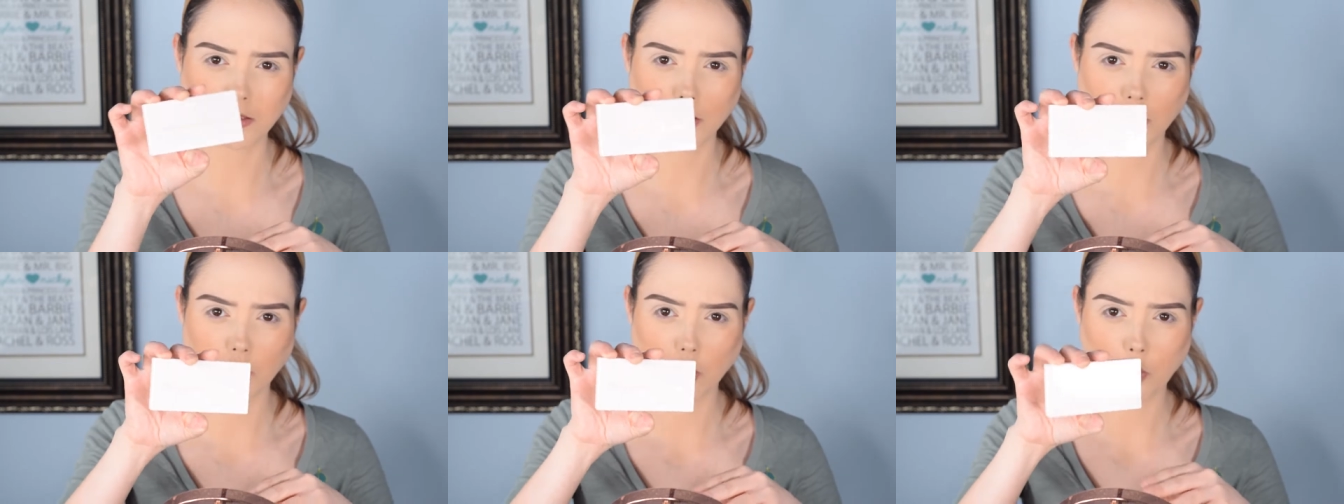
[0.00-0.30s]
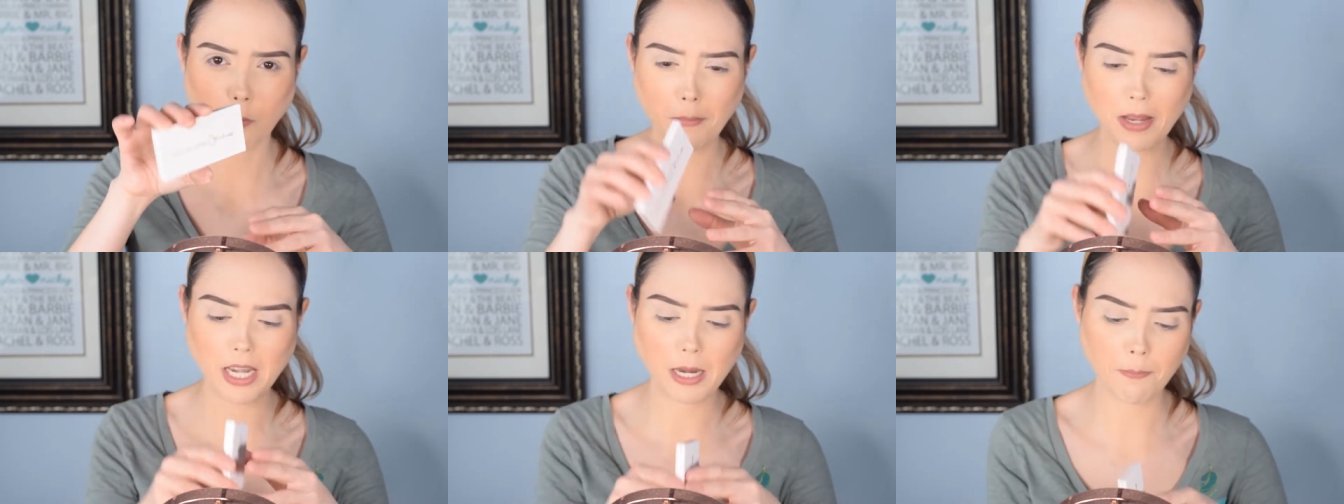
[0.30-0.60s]

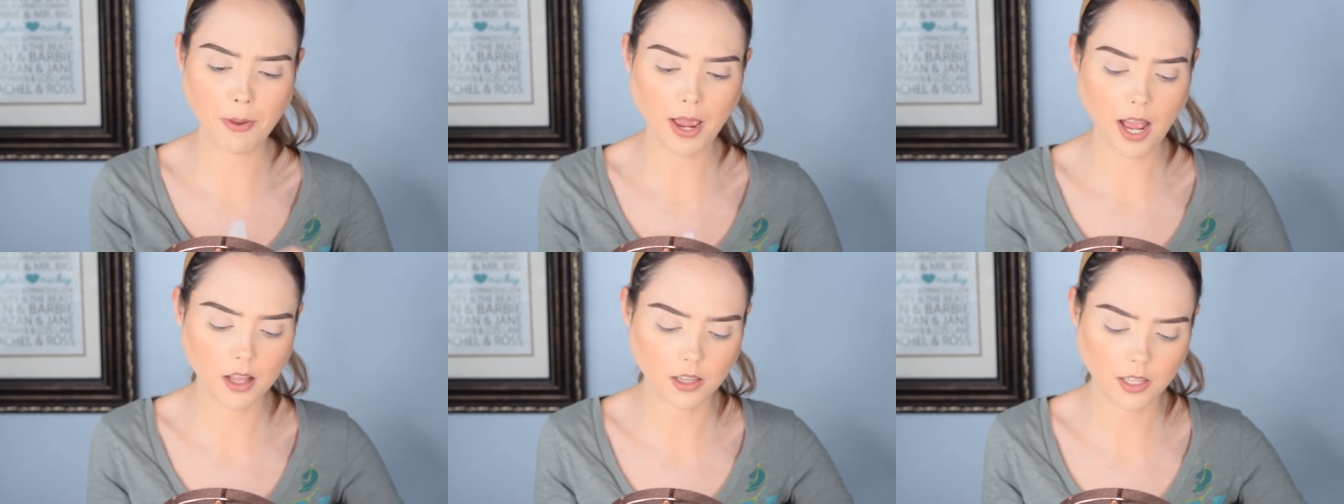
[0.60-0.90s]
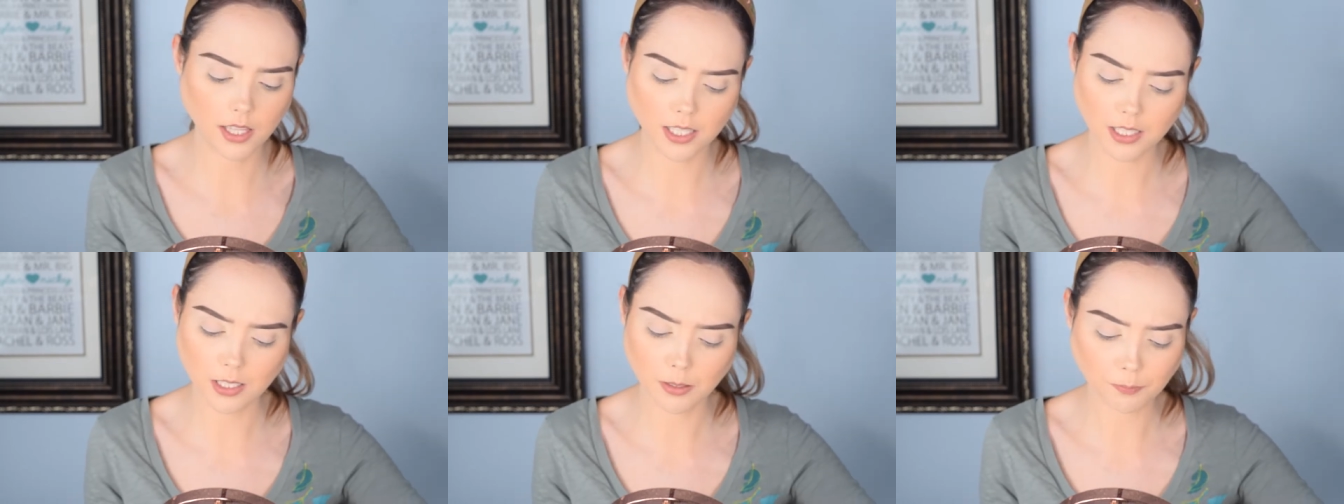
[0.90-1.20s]
little mini
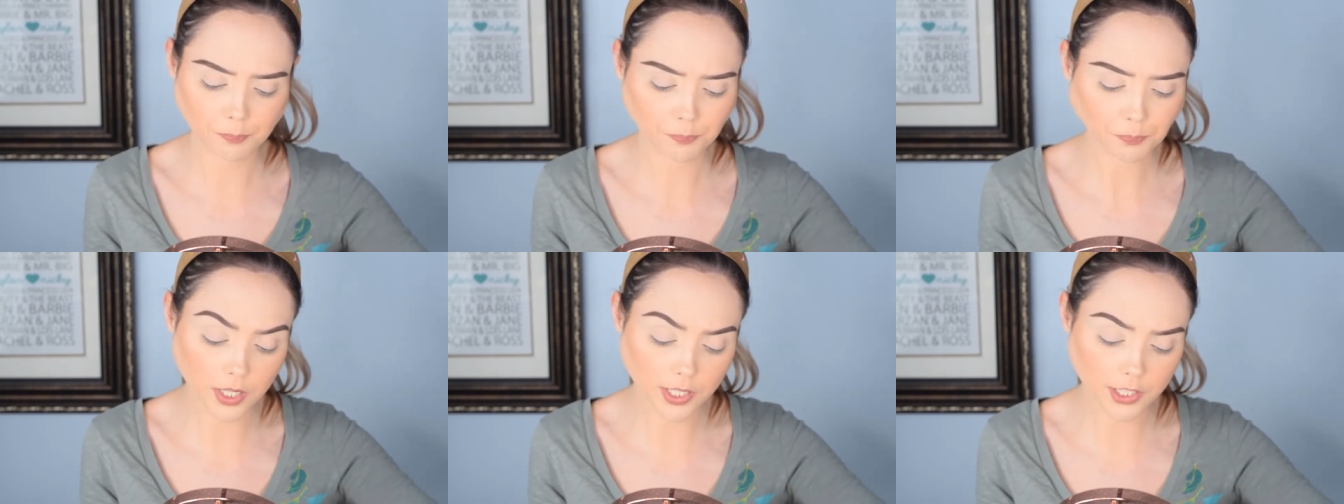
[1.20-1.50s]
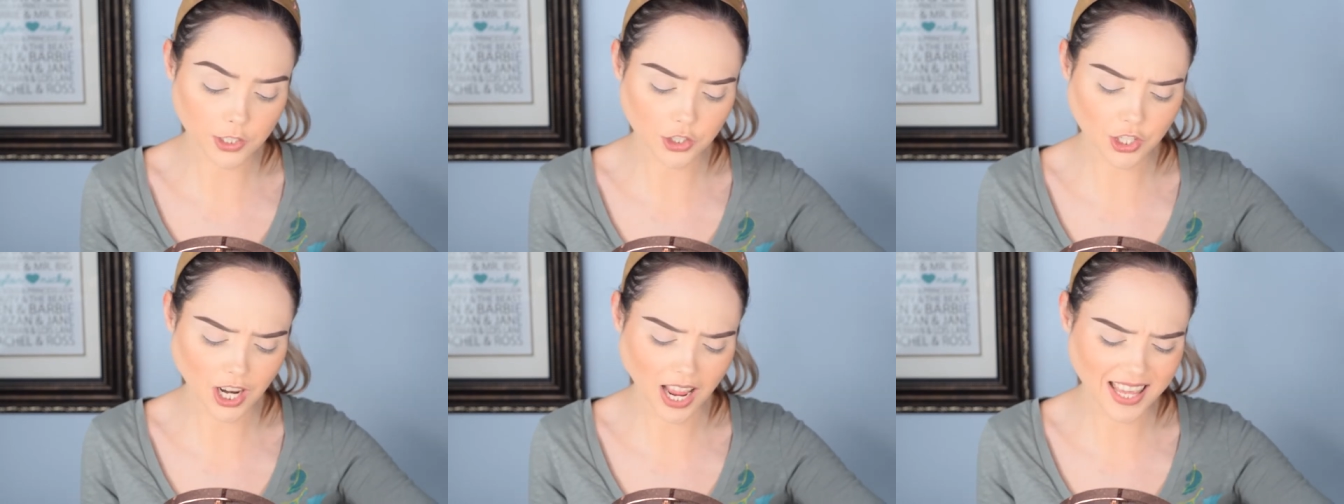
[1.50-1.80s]
palette, which